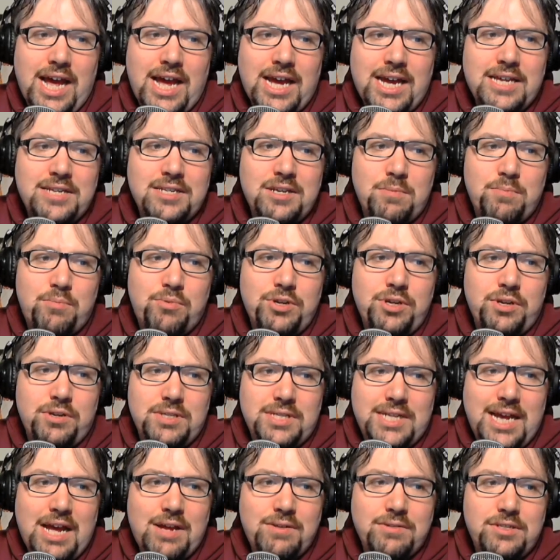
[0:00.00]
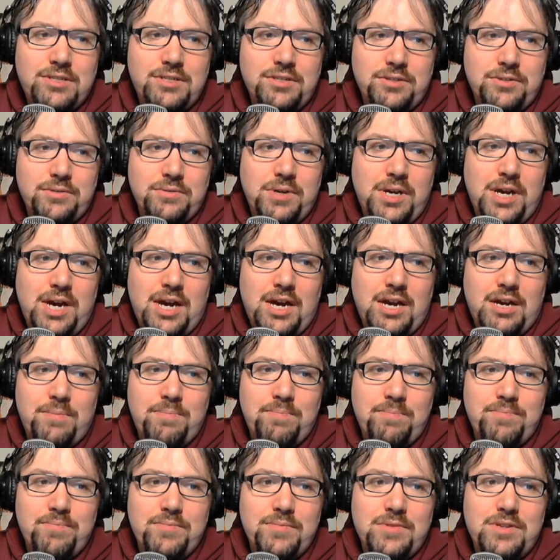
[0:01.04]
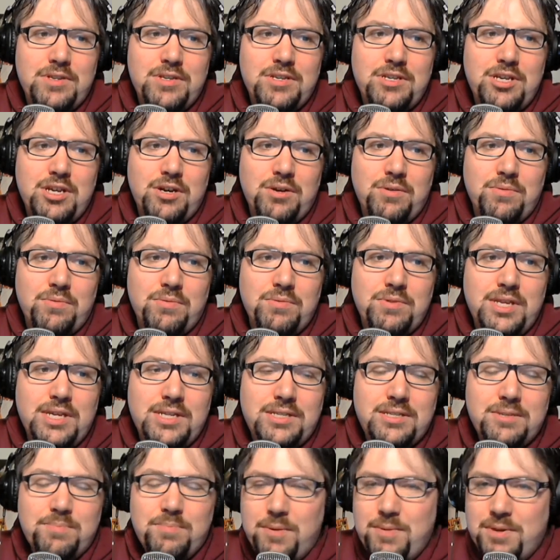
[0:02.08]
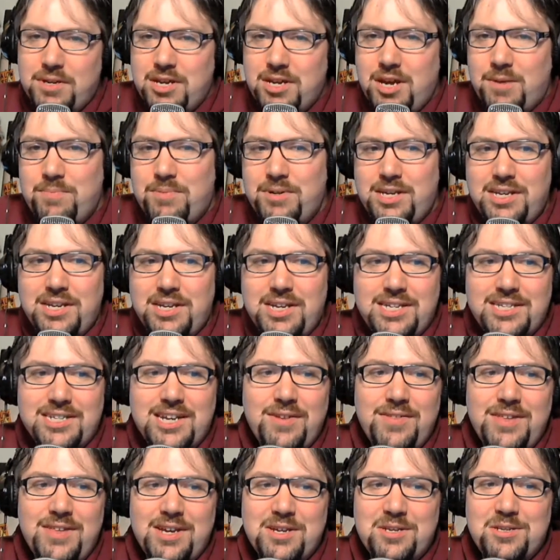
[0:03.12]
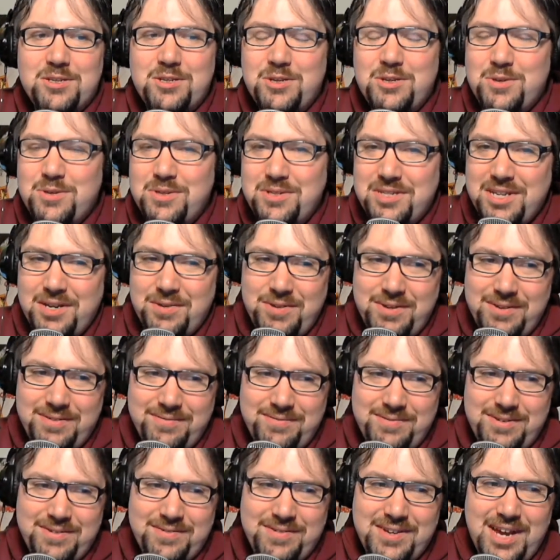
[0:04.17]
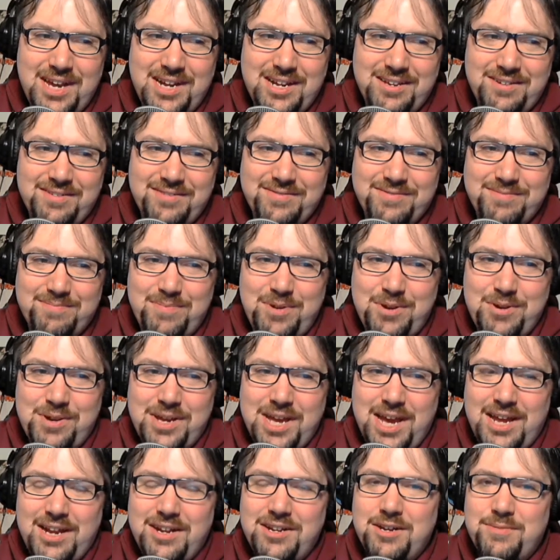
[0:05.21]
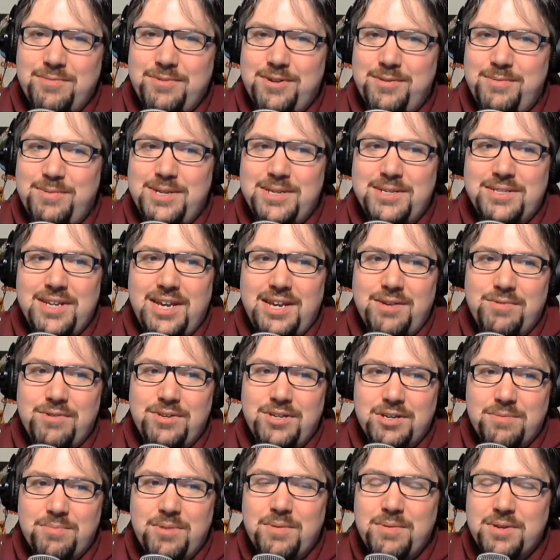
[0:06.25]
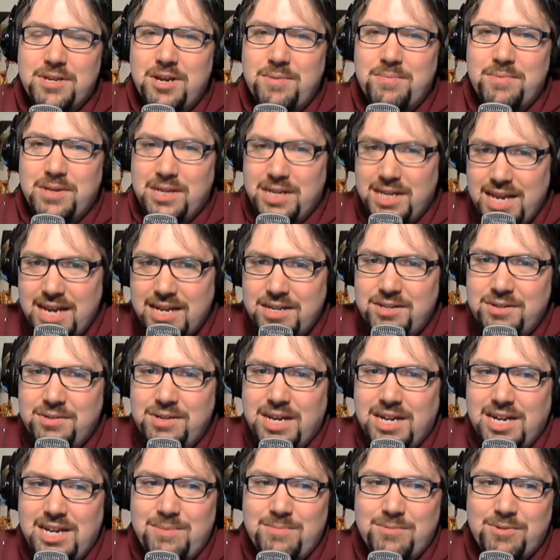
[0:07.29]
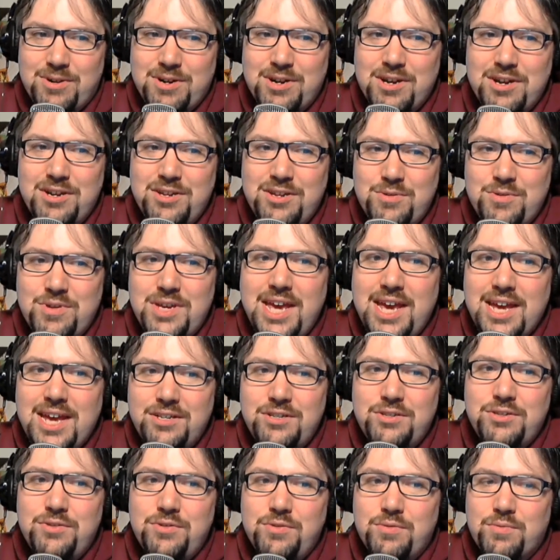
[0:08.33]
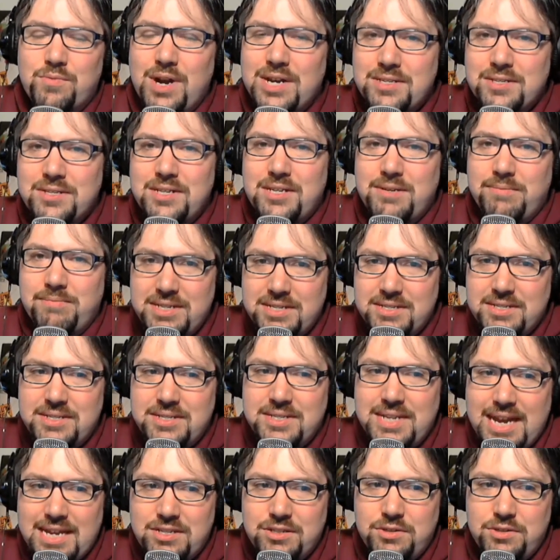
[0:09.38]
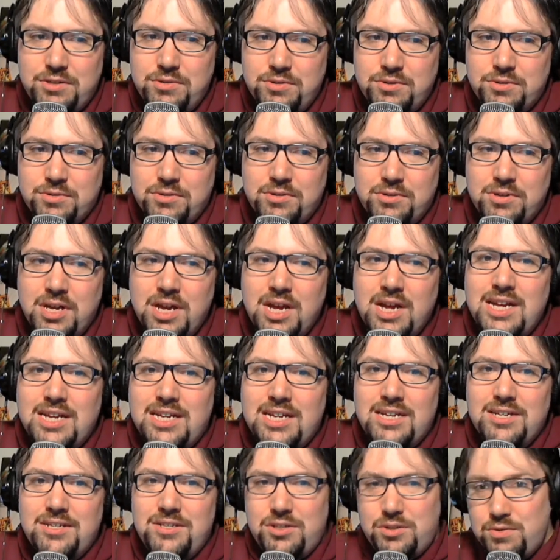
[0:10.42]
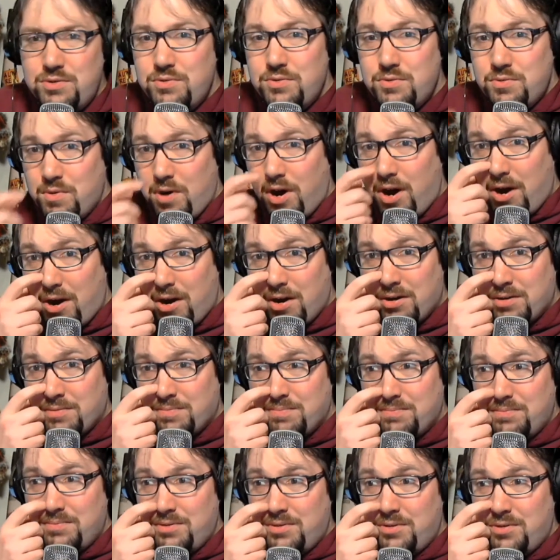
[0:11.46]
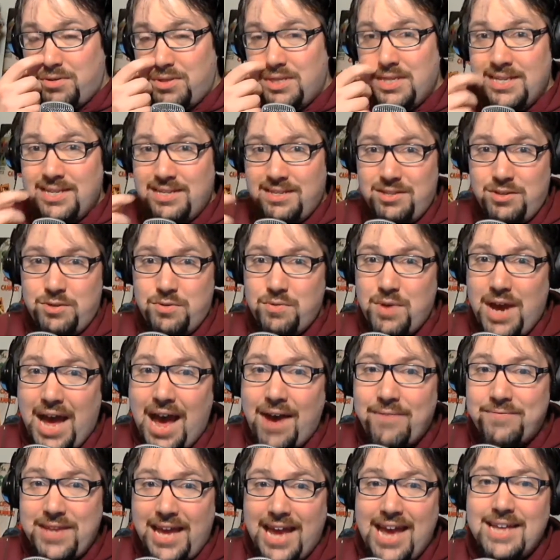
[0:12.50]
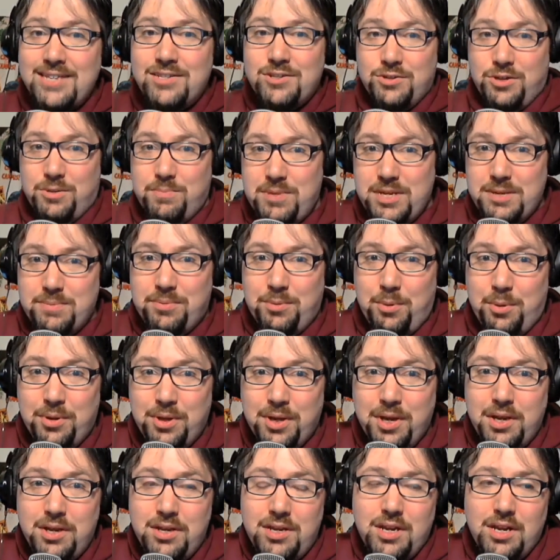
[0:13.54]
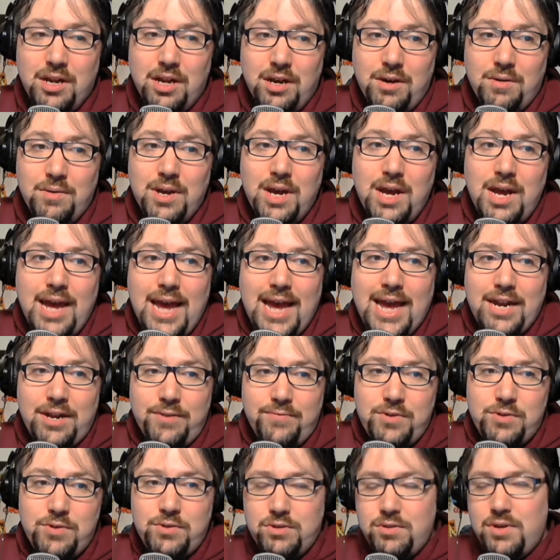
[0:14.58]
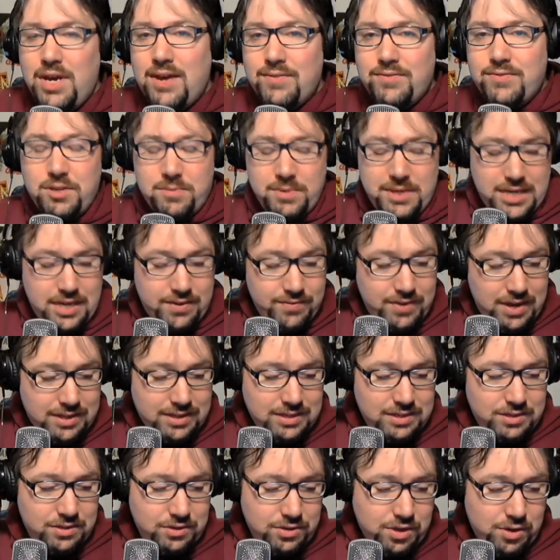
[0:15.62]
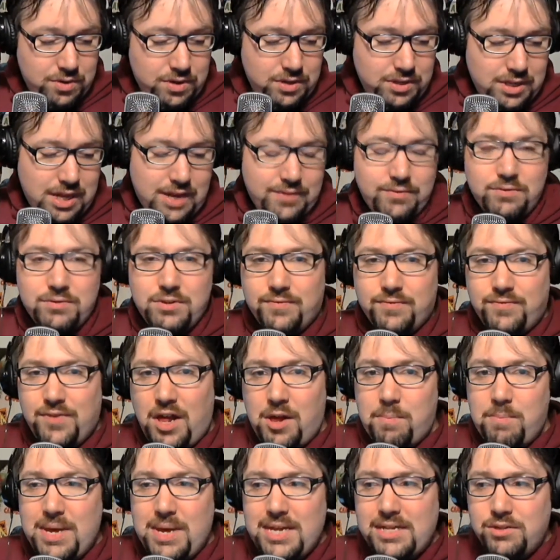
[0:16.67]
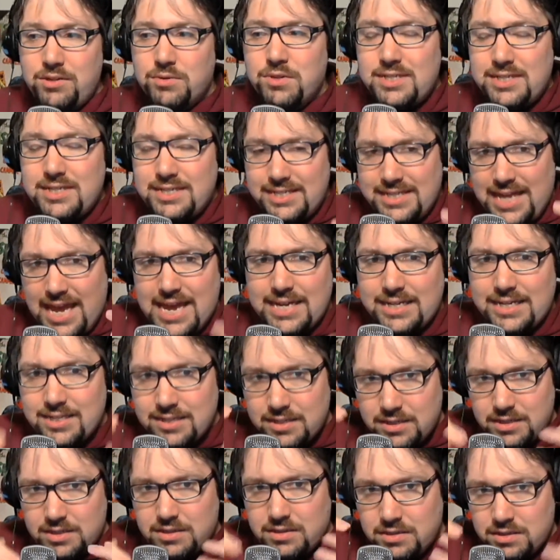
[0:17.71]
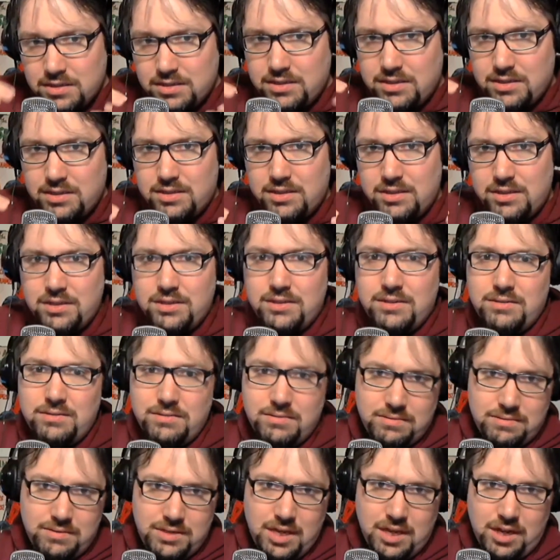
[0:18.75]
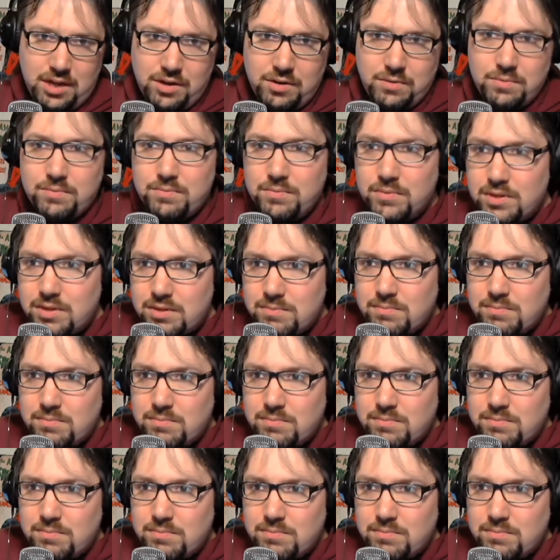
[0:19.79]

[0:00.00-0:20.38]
I, I, guess I'll boil it down to, um, you know, it's a public company. It's kind of the excuse that we we kind of poke at WWE, saying, "Well, you're a public company. You can't do that anymore. You can't do wrestling business as usual because you are you have to answer to people, you know. And if you do have somebody even at this lower level developmental state, you know,